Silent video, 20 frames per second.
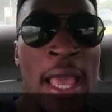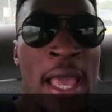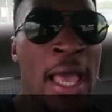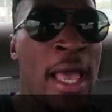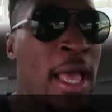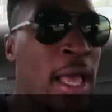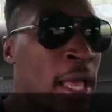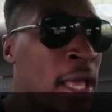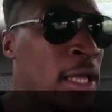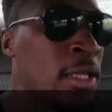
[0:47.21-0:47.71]

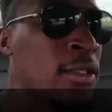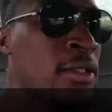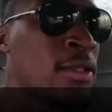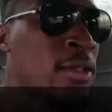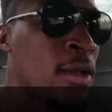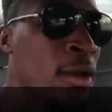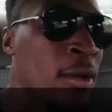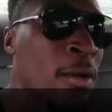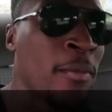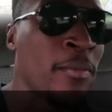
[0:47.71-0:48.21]

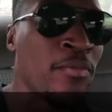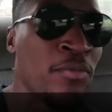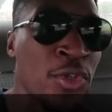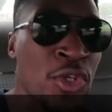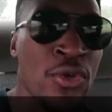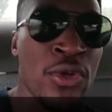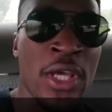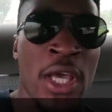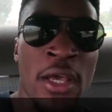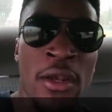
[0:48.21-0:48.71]

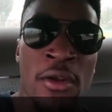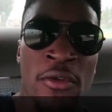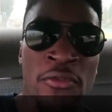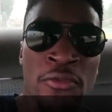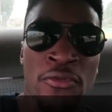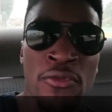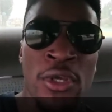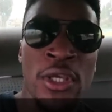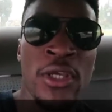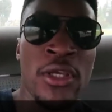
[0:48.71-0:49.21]
and
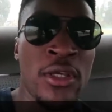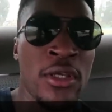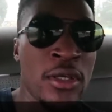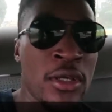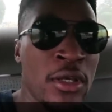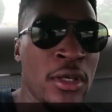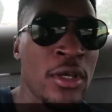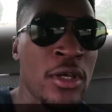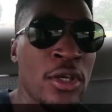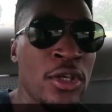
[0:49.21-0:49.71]

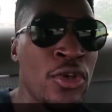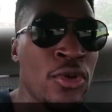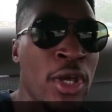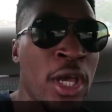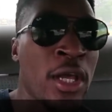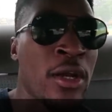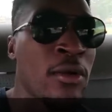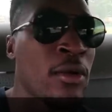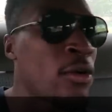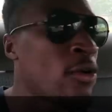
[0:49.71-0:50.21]
you
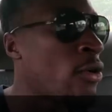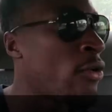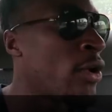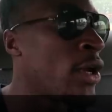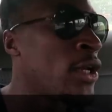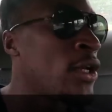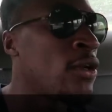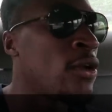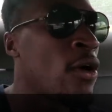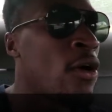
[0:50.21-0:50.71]
get
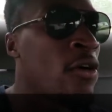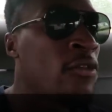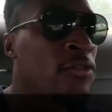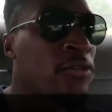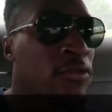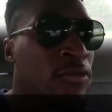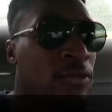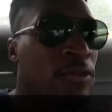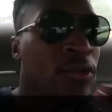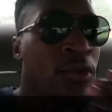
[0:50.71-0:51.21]
credit
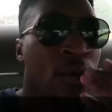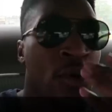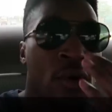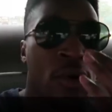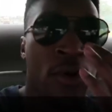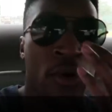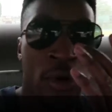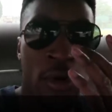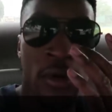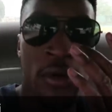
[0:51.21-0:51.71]
off
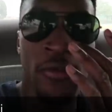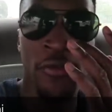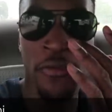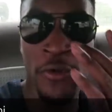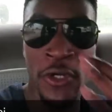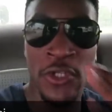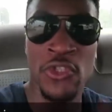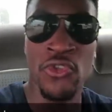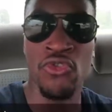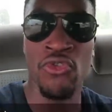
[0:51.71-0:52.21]
your
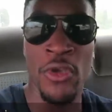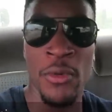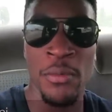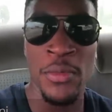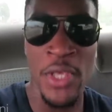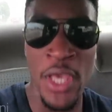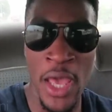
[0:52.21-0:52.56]
first trip.